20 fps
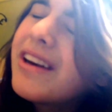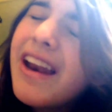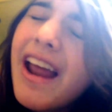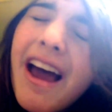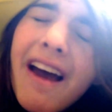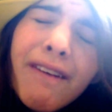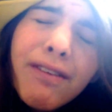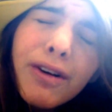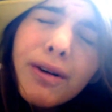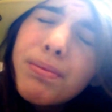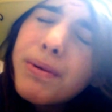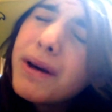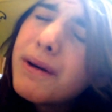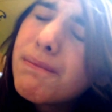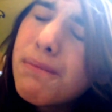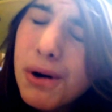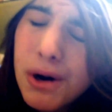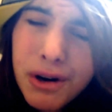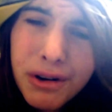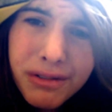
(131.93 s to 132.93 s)
never be
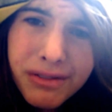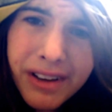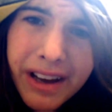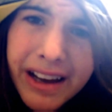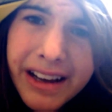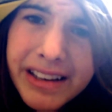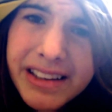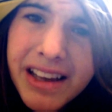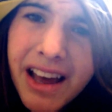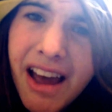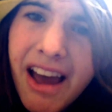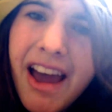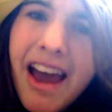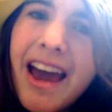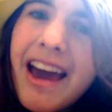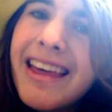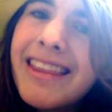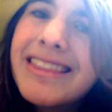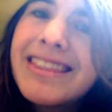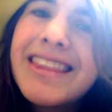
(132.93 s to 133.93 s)
perfect.
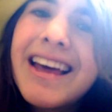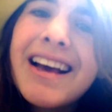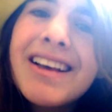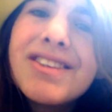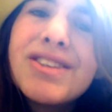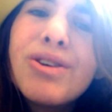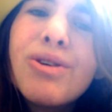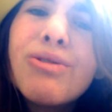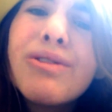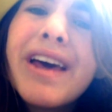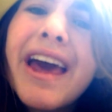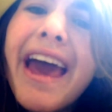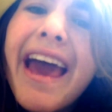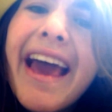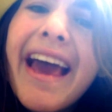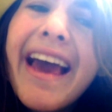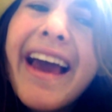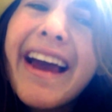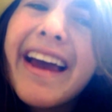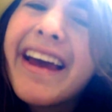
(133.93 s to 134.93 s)
And that's
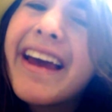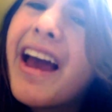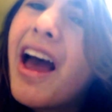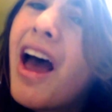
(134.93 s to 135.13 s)
okay.